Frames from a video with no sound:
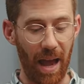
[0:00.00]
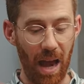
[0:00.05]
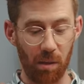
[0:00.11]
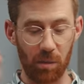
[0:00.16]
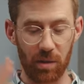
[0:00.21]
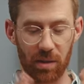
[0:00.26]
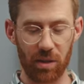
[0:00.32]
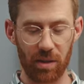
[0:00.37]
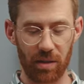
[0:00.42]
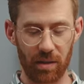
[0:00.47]
I
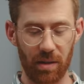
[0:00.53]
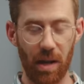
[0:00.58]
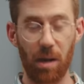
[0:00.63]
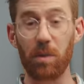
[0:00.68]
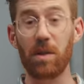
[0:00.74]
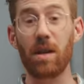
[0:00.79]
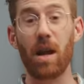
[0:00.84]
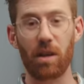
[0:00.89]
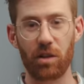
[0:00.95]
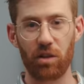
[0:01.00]
would
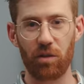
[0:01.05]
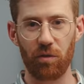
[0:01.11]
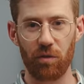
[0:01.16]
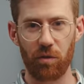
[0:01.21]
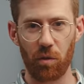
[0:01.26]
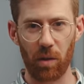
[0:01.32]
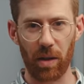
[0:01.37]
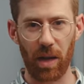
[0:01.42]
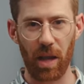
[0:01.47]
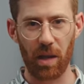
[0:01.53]
not shoot
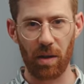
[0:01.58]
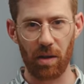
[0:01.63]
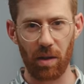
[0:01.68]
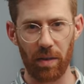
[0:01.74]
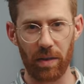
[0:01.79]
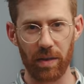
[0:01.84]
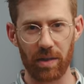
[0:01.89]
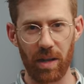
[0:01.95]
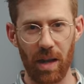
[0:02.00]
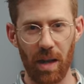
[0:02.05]
4K
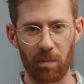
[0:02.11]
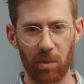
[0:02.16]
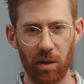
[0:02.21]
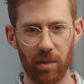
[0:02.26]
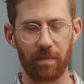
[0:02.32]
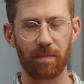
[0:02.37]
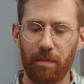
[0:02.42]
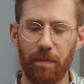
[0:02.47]
on this camera.